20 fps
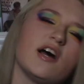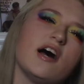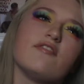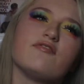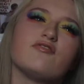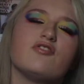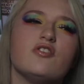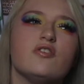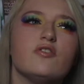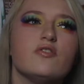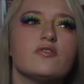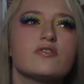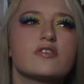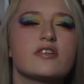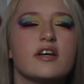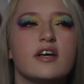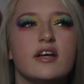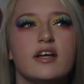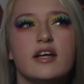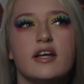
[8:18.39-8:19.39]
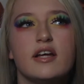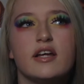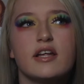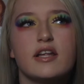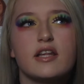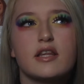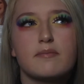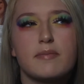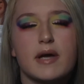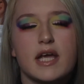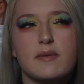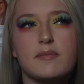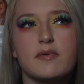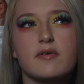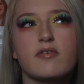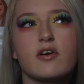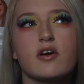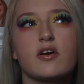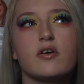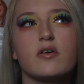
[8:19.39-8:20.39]
I've used Baby
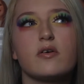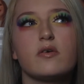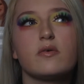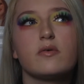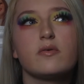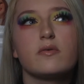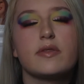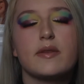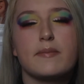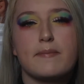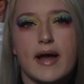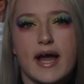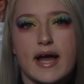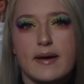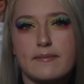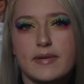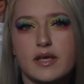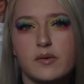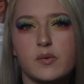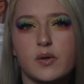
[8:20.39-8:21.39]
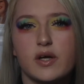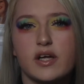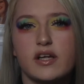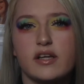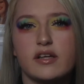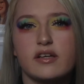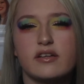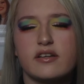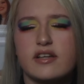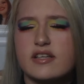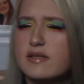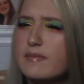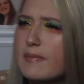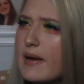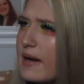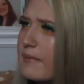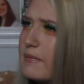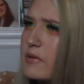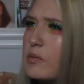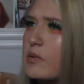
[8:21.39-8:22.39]
Roll, the Bambi one. There's a
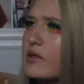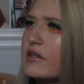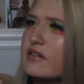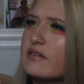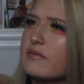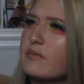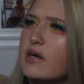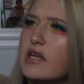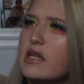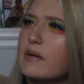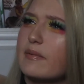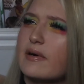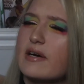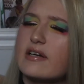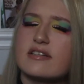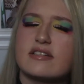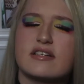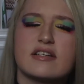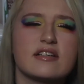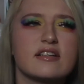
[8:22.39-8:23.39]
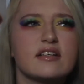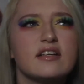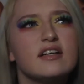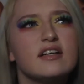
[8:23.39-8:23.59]
Bambi one that one of the brands did.